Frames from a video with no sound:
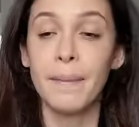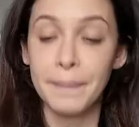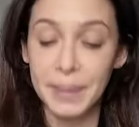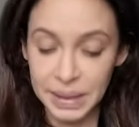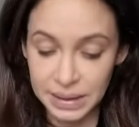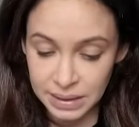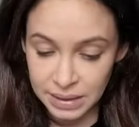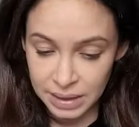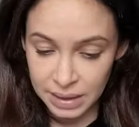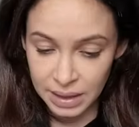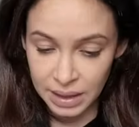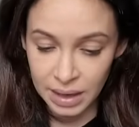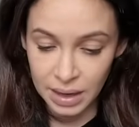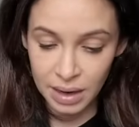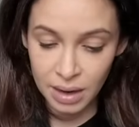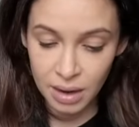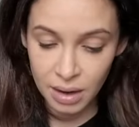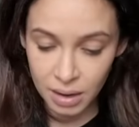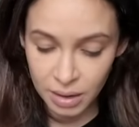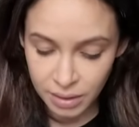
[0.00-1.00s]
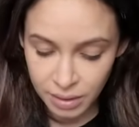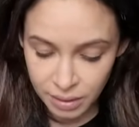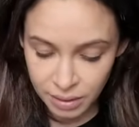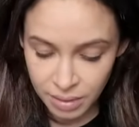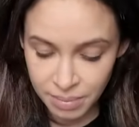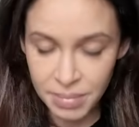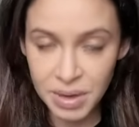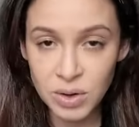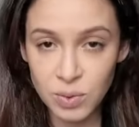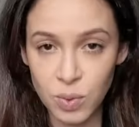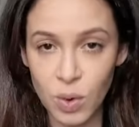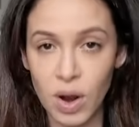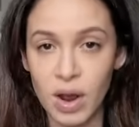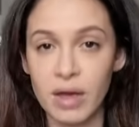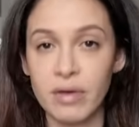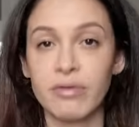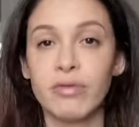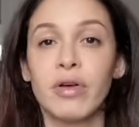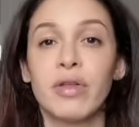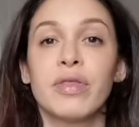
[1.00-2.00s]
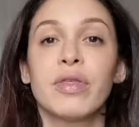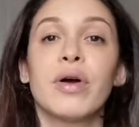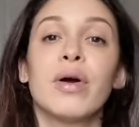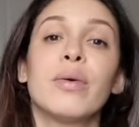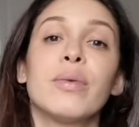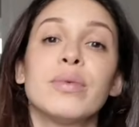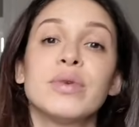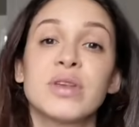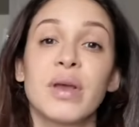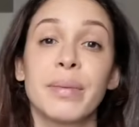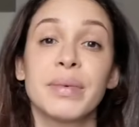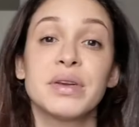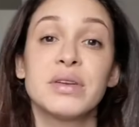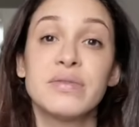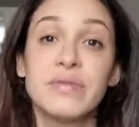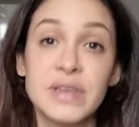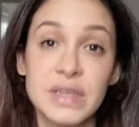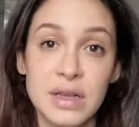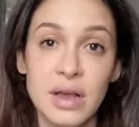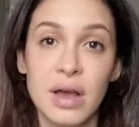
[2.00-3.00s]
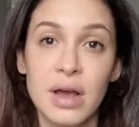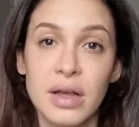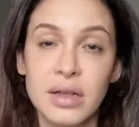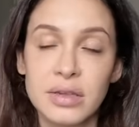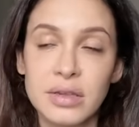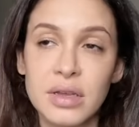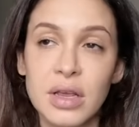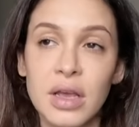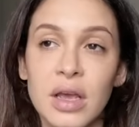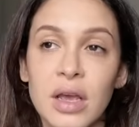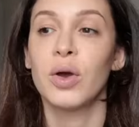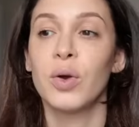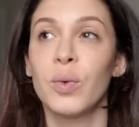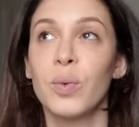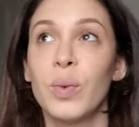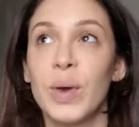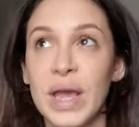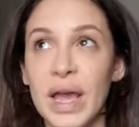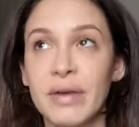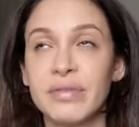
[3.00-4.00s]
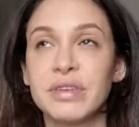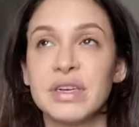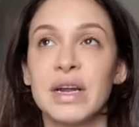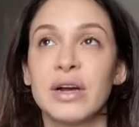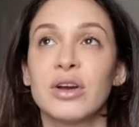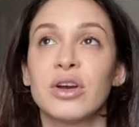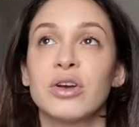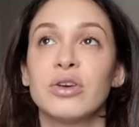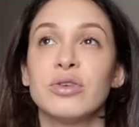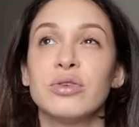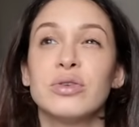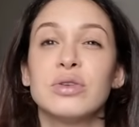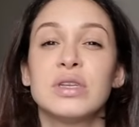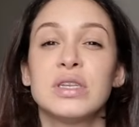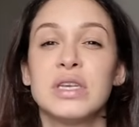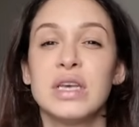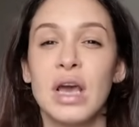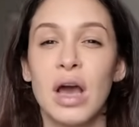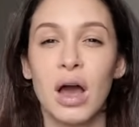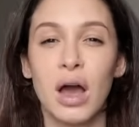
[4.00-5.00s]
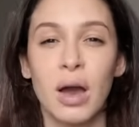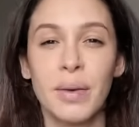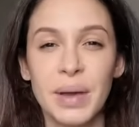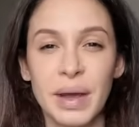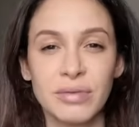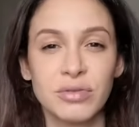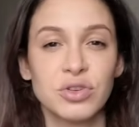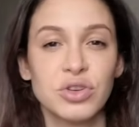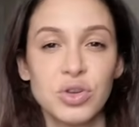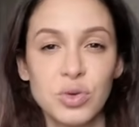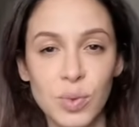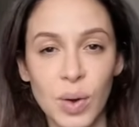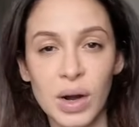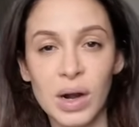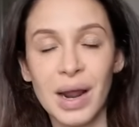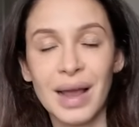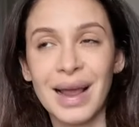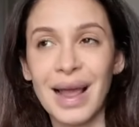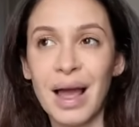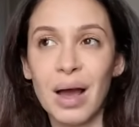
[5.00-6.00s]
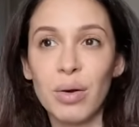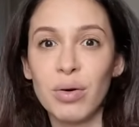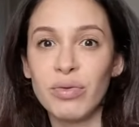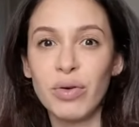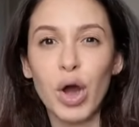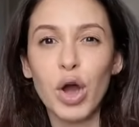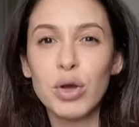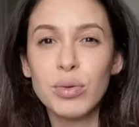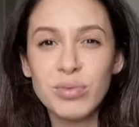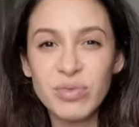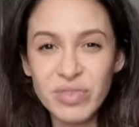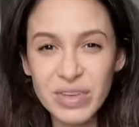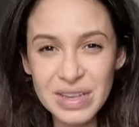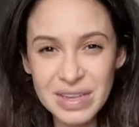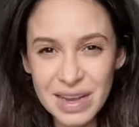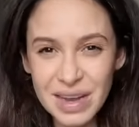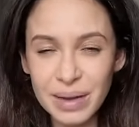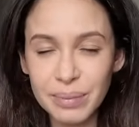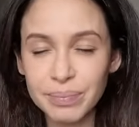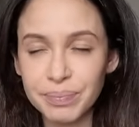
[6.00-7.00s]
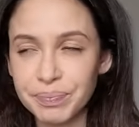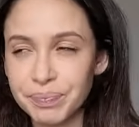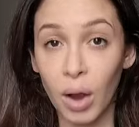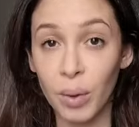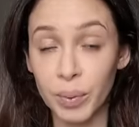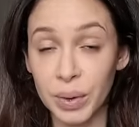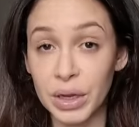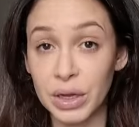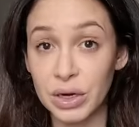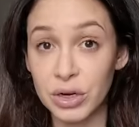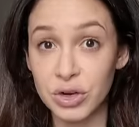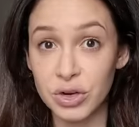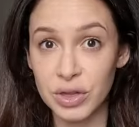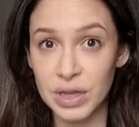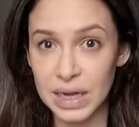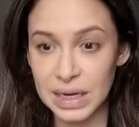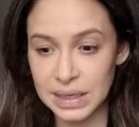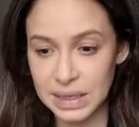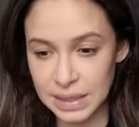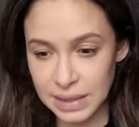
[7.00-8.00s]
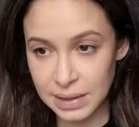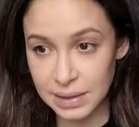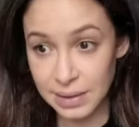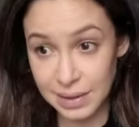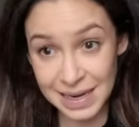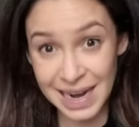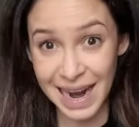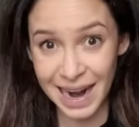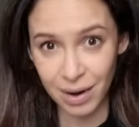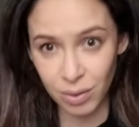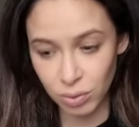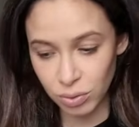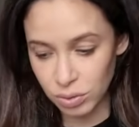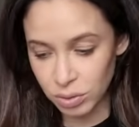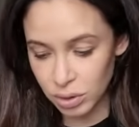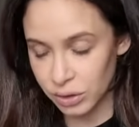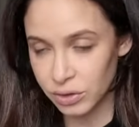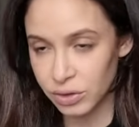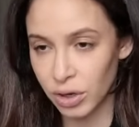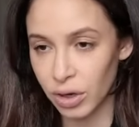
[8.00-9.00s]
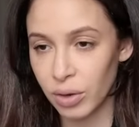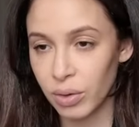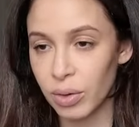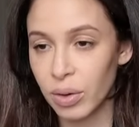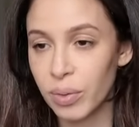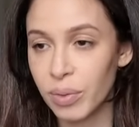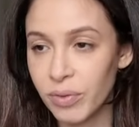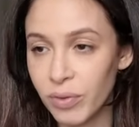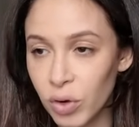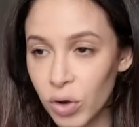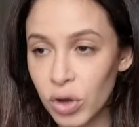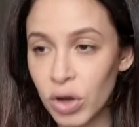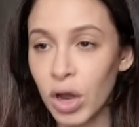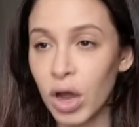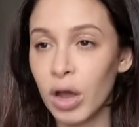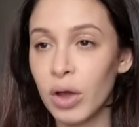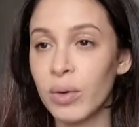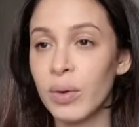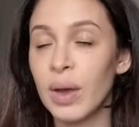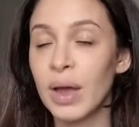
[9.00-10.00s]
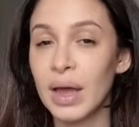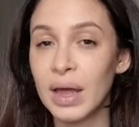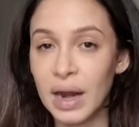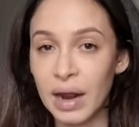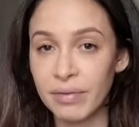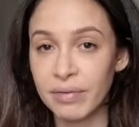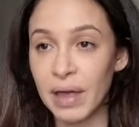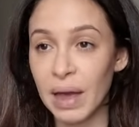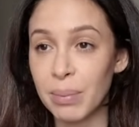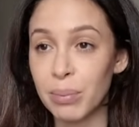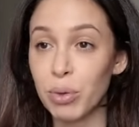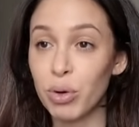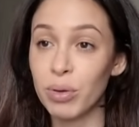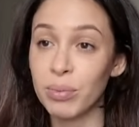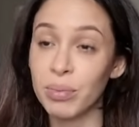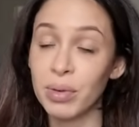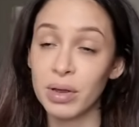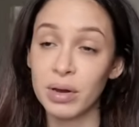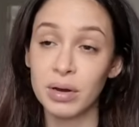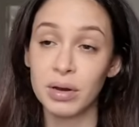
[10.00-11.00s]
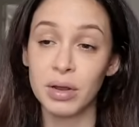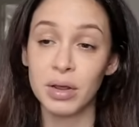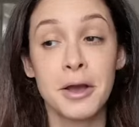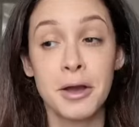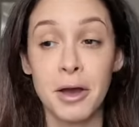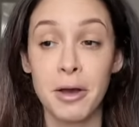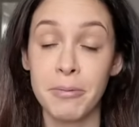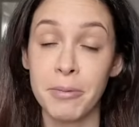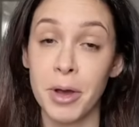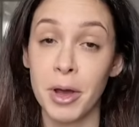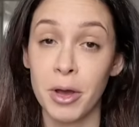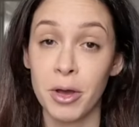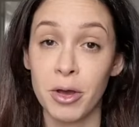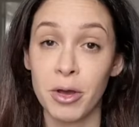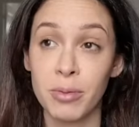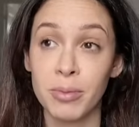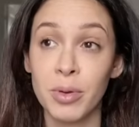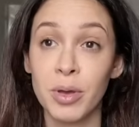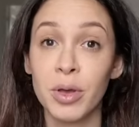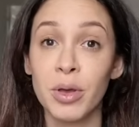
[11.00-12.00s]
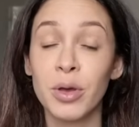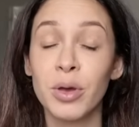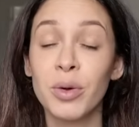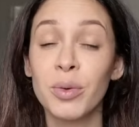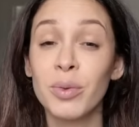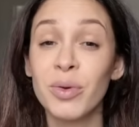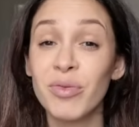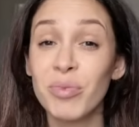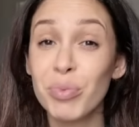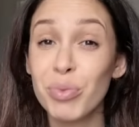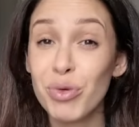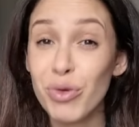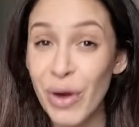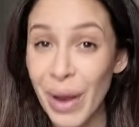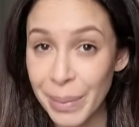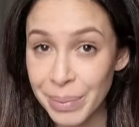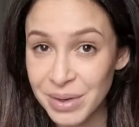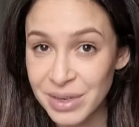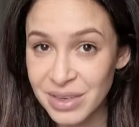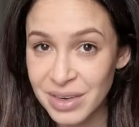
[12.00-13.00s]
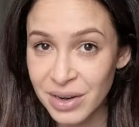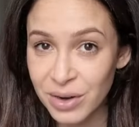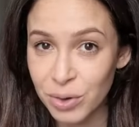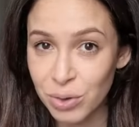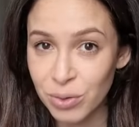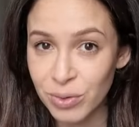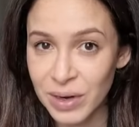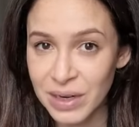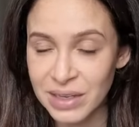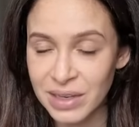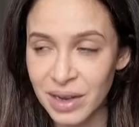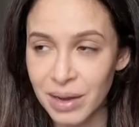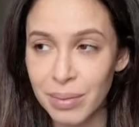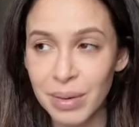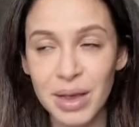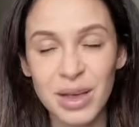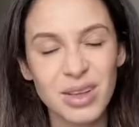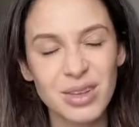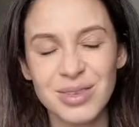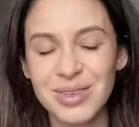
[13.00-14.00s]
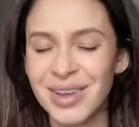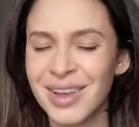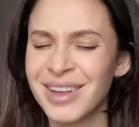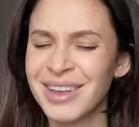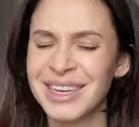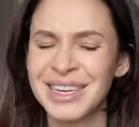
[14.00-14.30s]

basically the midwife that was coming to visit us, we have to now go see her. We have to do one like out of home visit, and we're going to do that now. So we've got to go and have that appointment, come home. We've prepped dinner already because